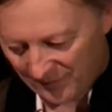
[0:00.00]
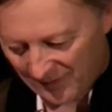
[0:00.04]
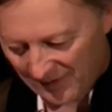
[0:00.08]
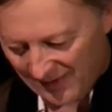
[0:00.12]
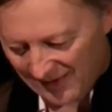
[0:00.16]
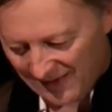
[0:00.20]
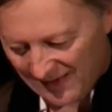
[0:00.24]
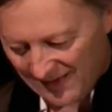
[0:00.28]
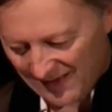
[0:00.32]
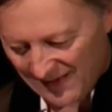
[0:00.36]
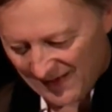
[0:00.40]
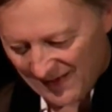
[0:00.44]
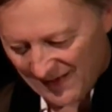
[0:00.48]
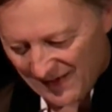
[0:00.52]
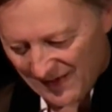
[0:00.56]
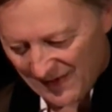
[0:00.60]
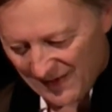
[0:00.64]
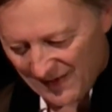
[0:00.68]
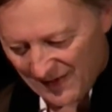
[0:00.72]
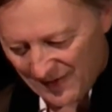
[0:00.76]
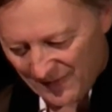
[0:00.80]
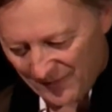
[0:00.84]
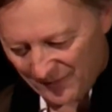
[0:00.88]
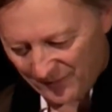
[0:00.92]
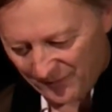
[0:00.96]

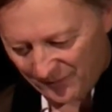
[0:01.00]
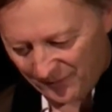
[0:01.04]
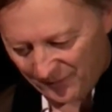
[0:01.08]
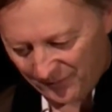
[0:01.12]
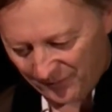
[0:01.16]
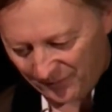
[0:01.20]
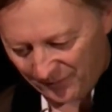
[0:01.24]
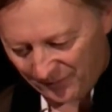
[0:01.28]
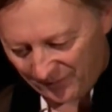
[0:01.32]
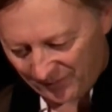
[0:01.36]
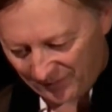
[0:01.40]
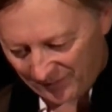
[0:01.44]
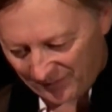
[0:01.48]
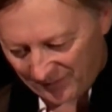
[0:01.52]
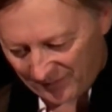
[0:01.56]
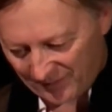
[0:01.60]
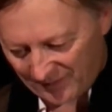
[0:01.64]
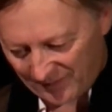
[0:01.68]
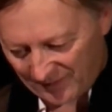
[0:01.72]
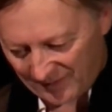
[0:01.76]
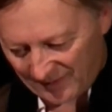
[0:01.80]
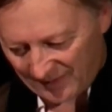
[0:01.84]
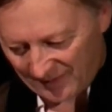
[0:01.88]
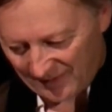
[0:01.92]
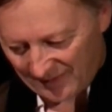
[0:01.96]

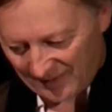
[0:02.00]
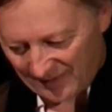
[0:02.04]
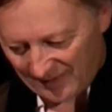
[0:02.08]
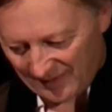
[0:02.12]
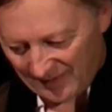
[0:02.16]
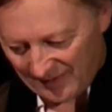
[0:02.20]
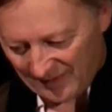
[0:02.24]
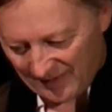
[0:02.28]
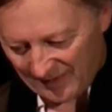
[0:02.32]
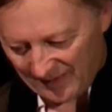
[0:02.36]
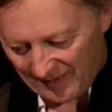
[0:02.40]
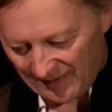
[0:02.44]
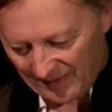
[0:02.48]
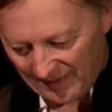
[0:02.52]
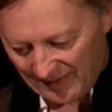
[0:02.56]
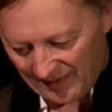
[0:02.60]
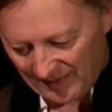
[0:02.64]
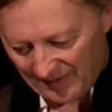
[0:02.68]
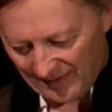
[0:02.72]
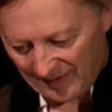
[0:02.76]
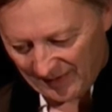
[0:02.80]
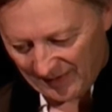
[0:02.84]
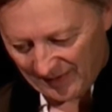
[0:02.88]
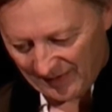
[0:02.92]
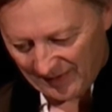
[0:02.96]

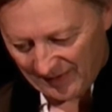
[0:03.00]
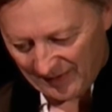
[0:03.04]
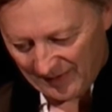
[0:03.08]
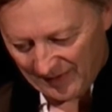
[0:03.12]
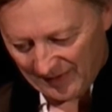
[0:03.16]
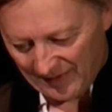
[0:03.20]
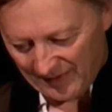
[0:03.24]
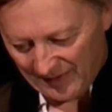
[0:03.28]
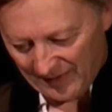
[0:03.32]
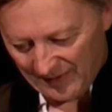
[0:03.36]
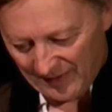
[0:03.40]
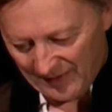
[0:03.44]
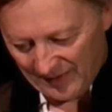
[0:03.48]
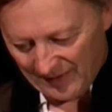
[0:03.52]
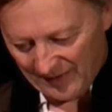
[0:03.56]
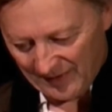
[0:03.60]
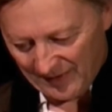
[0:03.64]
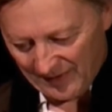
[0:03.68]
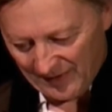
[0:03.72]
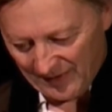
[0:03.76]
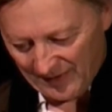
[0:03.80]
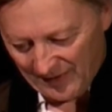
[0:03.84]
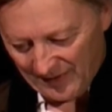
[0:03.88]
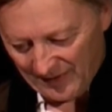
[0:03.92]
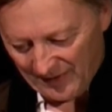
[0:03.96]

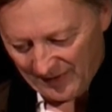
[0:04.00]
No one is speaking in this clip.